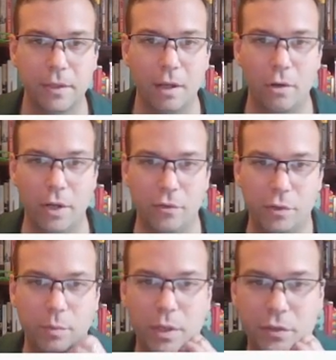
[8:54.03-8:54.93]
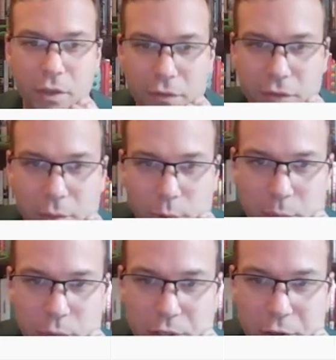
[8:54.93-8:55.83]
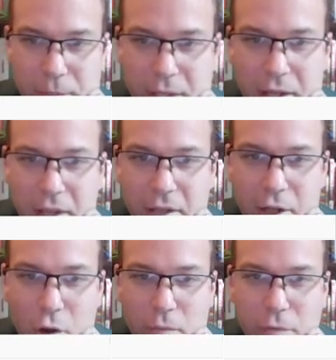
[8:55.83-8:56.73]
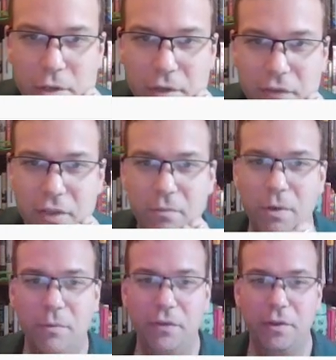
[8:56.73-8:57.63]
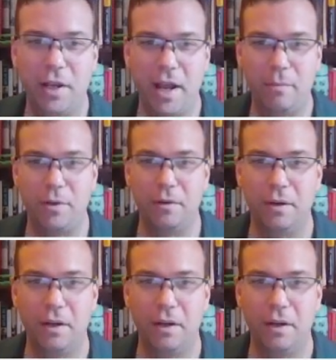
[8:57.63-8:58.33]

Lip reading: Okay, so it's set a breakpoint here. Now hopefully you can see what's going to happen.